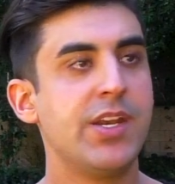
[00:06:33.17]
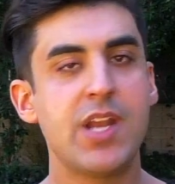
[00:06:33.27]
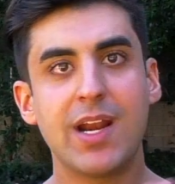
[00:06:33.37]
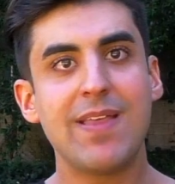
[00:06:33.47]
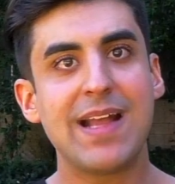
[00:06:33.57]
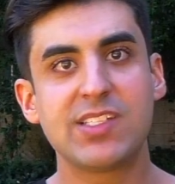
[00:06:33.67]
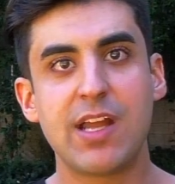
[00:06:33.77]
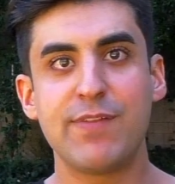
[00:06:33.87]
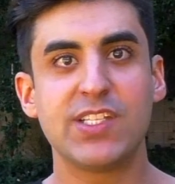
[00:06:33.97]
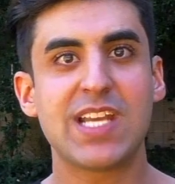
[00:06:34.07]
none of that
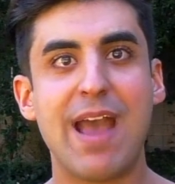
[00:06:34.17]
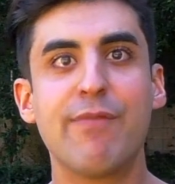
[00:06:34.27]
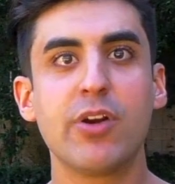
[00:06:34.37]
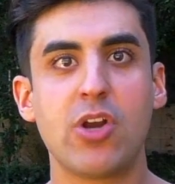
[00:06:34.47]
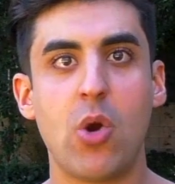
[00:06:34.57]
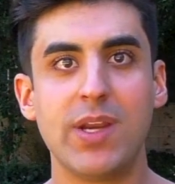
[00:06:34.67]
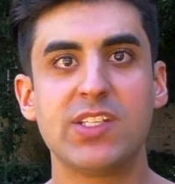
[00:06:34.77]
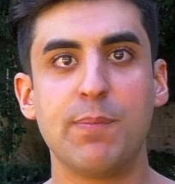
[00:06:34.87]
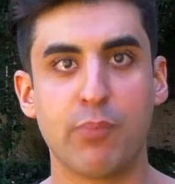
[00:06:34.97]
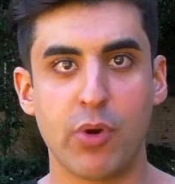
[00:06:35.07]
stuff is ever going
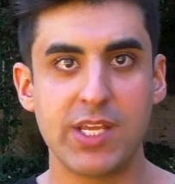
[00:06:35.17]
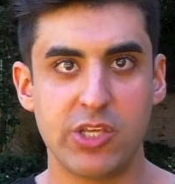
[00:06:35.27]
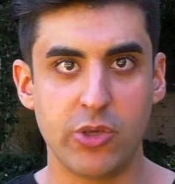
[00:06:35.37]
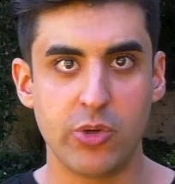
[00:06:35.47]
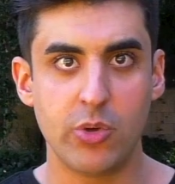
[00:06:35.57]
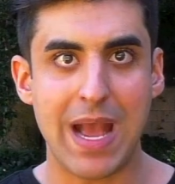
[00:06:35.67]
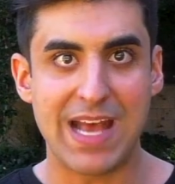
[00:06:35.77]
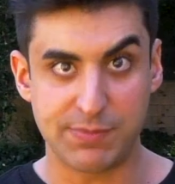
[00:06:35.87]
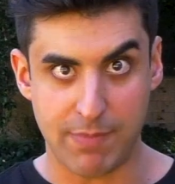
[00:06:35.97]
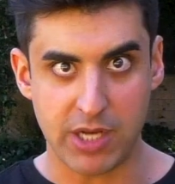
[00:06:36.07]
to bring you
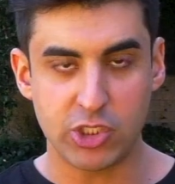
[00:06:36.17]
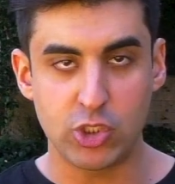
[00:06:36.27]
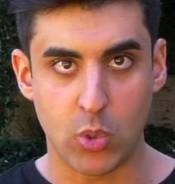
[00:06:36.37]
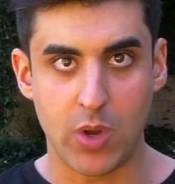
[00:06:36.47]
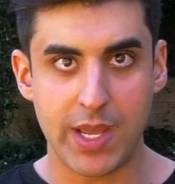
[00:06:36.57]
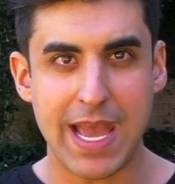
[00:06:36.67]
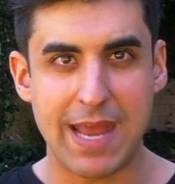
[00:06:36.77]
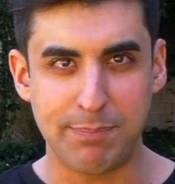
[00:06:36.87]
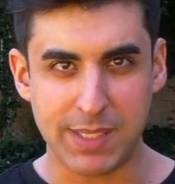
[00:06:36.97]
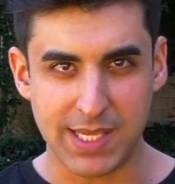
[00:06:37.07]
as much joy
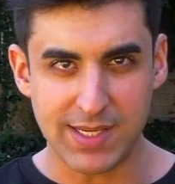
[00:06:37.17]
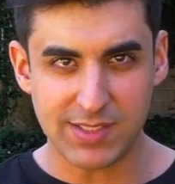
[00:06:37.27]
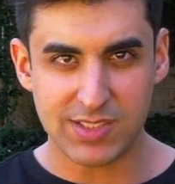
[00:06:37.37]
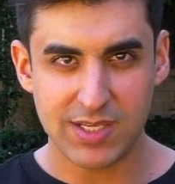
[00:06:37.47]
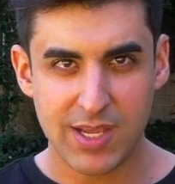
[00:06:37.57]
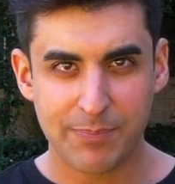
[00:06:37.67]
and peace